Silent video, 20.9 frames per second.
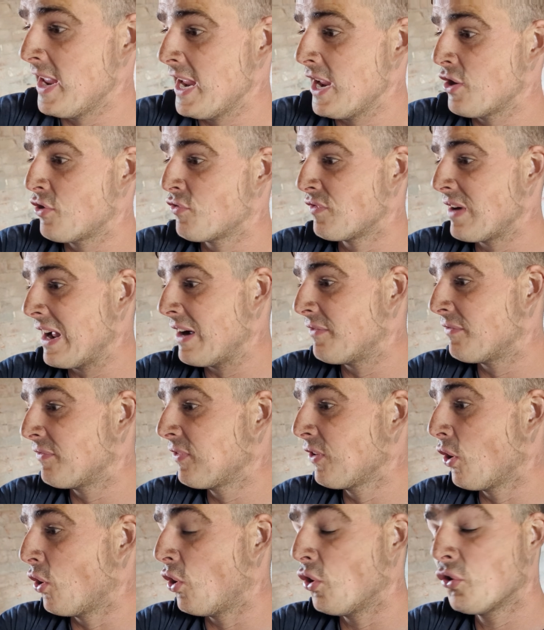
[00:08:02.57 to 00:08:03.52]
the ground
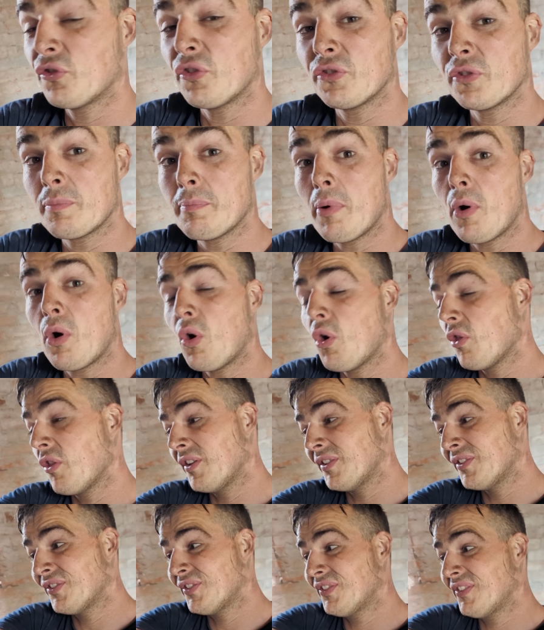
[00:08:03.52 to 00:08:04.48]
floor to support
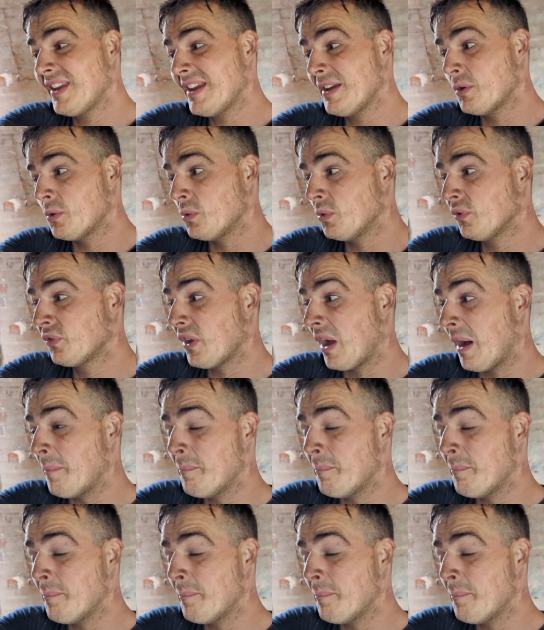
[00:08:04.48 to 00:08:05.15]
the steels